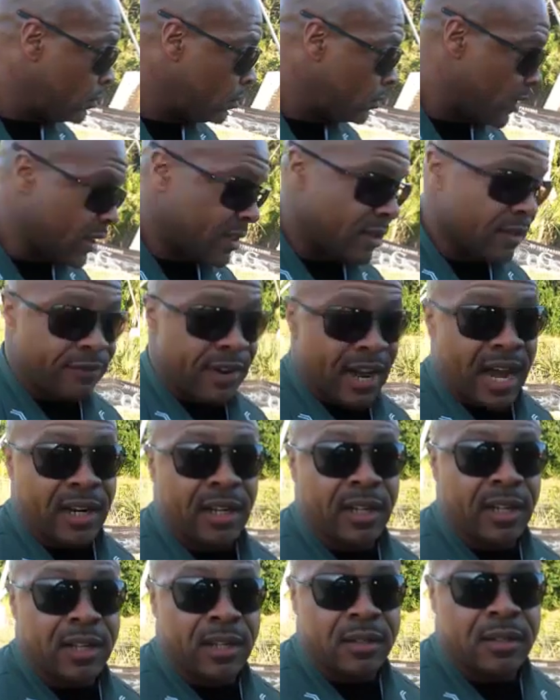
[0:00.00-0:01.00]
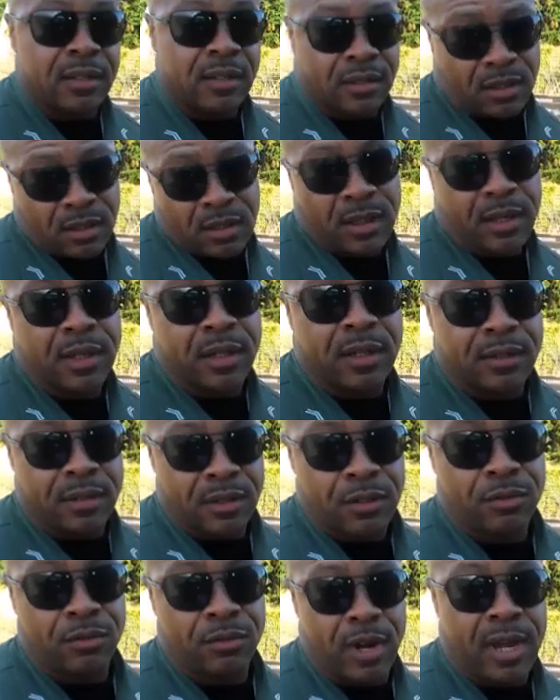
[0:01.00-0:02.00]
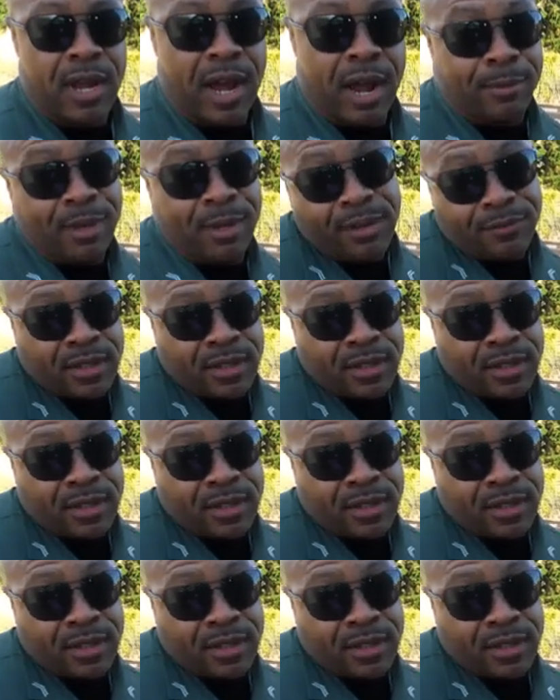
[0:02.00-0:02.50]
Is it valid? Is it good? Is it straight? I mean...